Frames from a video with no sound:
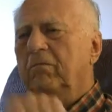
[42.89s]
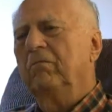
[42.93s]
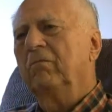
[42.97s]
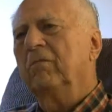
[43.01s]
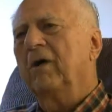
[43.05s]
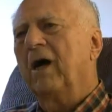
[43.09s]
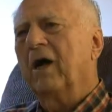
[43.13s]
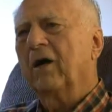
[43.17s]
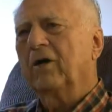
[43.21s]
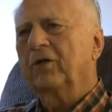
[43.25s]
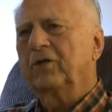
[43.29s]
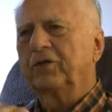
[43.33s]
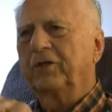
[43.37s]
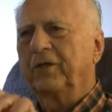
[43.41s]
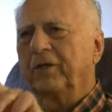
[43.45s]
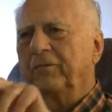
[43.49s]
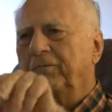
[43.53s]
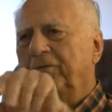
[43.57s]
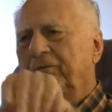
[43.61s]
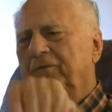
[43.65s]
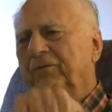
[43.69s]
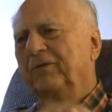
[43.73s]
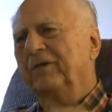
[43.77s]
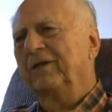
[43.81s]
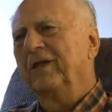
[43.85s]
our ships
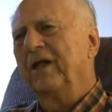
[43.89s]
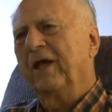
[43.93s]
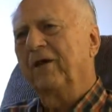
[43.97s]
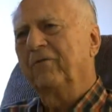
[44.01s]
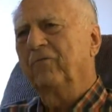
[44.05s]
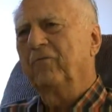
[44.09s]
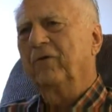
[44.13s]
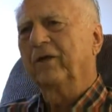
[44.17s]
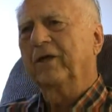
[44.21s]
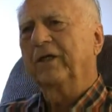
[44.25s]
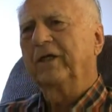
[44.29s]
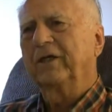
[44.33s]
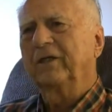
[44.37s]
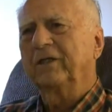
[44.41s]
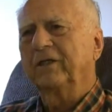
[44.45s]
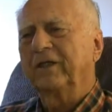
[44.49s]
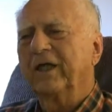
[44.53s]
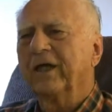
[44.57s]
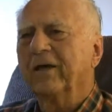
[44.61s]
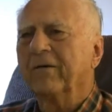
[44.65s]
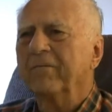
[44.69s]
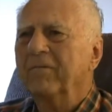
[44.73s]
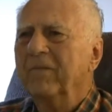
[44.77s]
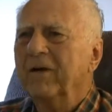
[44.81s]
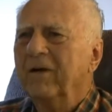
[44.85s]
and that would get
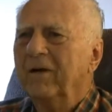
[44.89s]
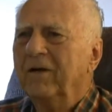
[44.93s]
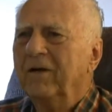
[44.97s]
them.